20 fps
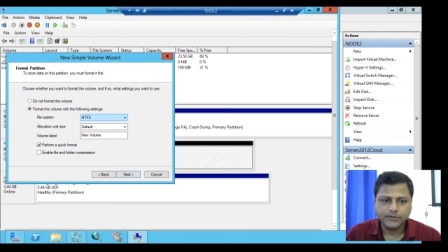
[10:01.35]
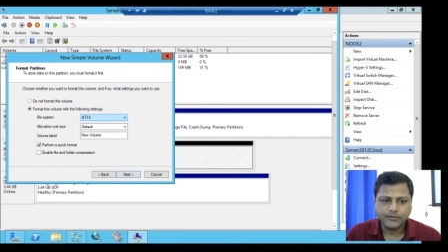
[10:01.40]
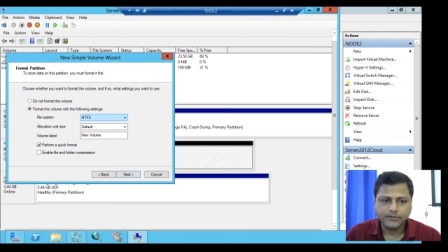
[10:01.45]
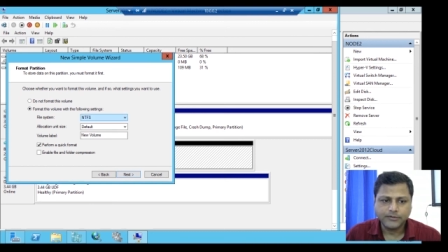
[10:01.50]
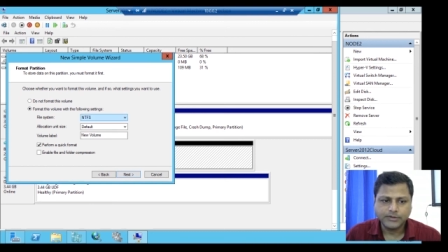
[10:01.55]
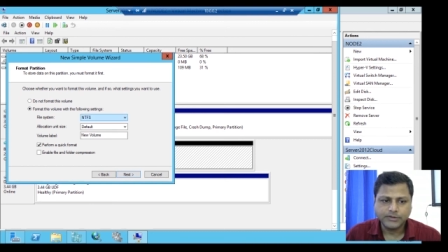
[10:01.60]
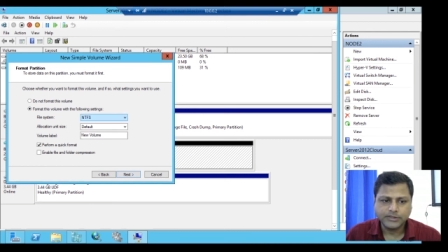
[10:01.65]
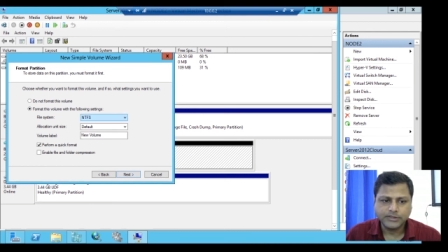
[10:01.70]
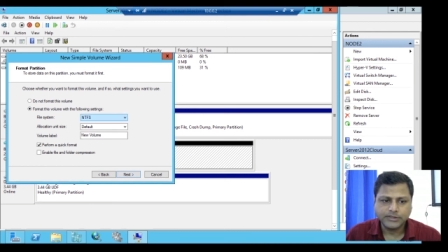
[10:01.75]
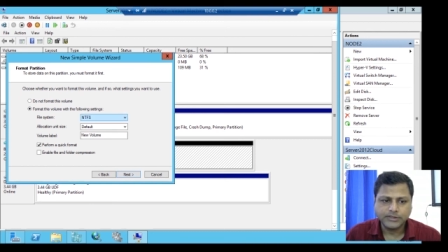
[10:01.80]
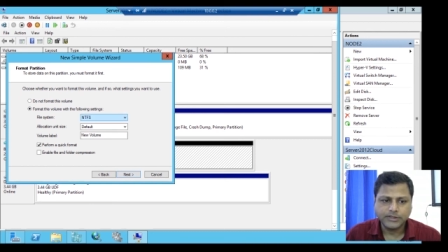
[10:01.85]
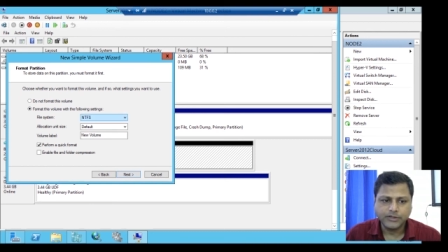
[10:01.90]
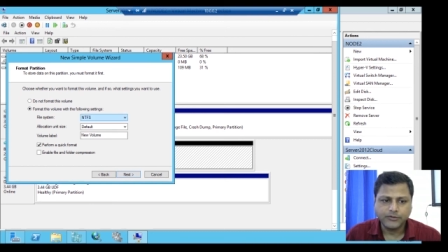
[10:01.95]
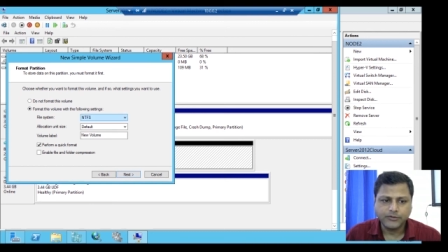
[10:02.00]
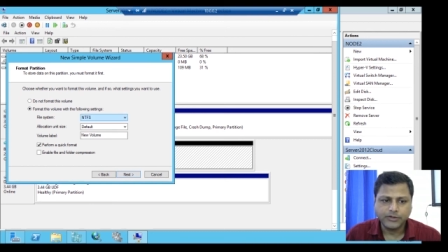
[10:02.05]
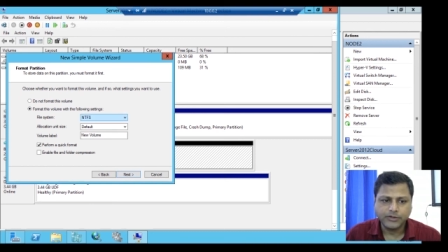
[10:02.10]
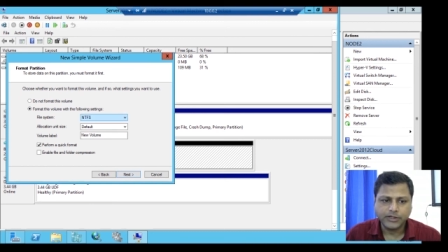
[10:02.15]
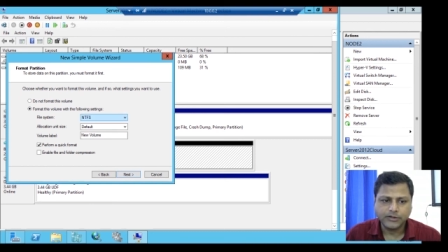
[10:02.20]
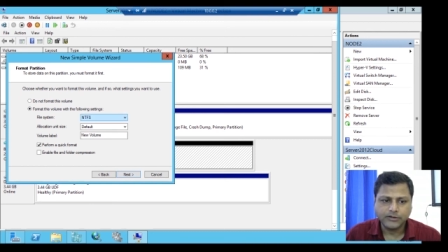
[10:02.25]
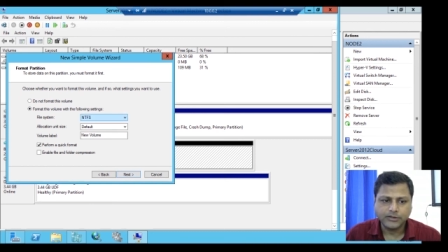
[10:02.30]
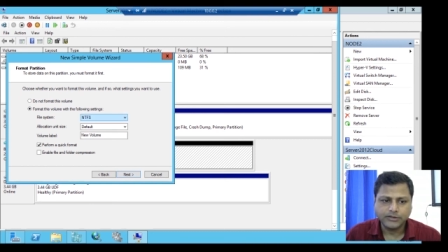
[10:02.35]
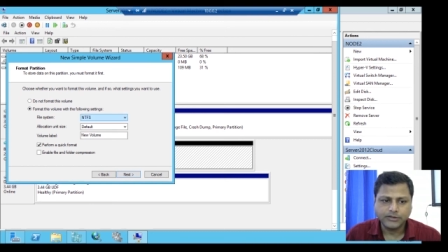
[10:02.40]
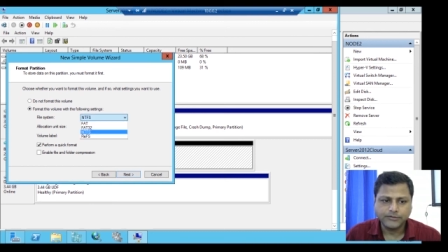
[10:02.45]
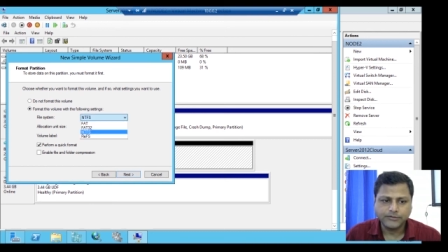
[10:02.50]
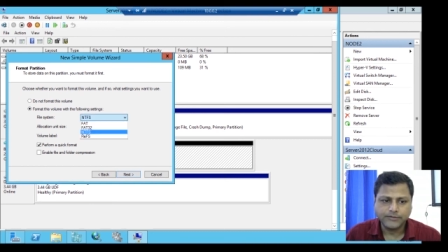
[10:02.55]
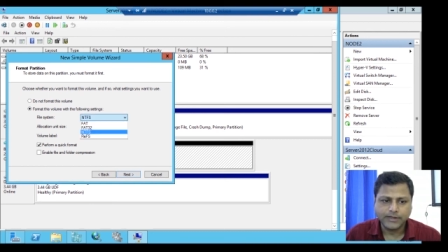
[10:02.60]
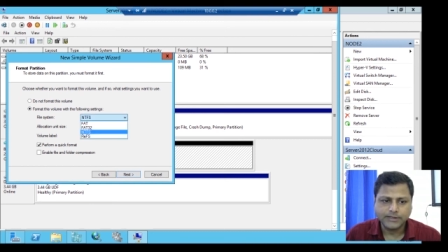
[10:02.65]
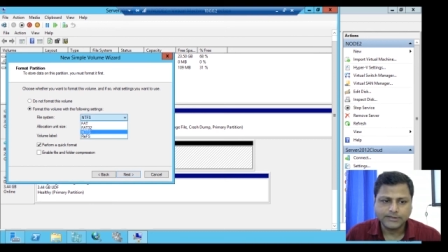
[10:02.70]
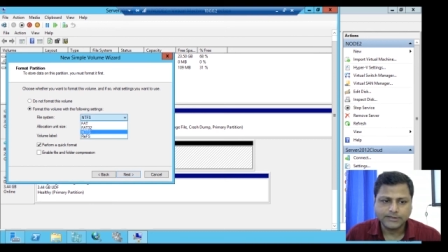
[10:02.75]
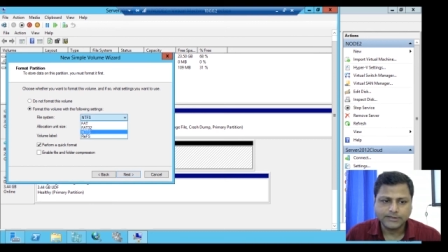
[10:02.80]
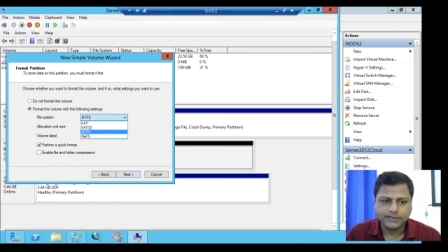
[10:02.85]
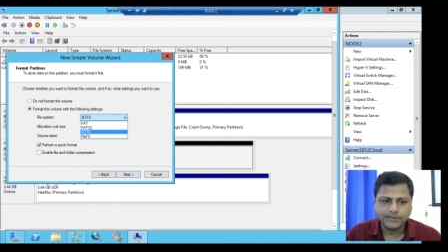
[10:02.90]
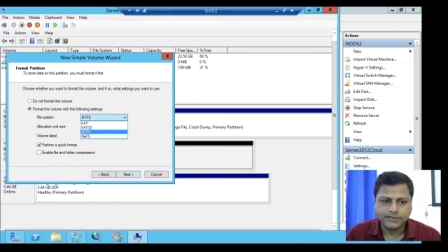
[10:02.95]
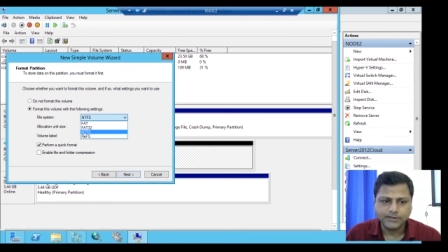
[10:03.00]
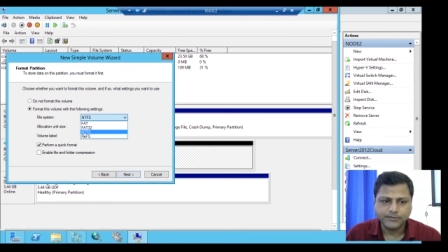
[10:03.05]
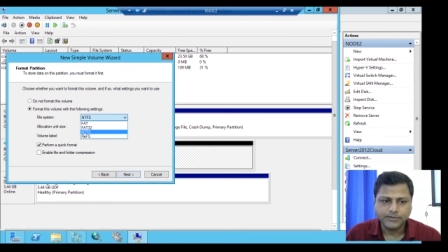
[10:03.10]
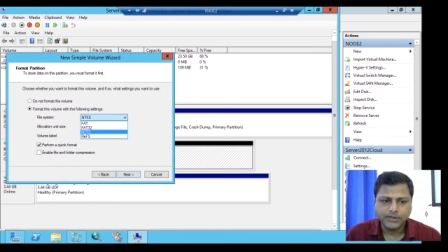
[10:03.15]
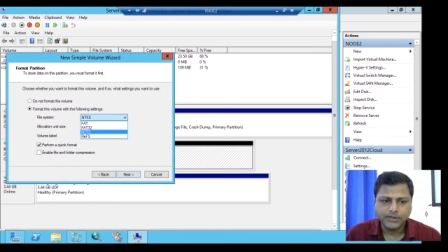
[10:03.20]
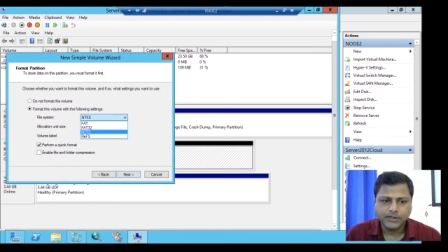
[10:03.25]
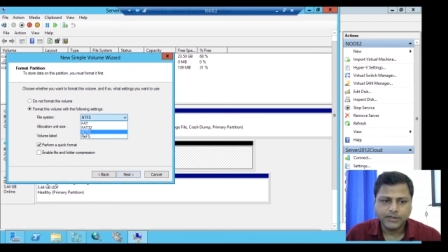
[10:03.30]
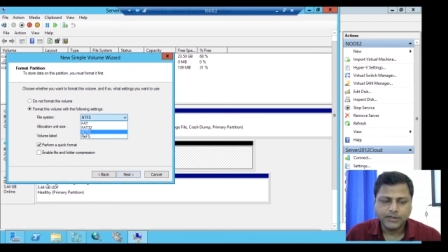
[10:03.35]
which is new technology file system.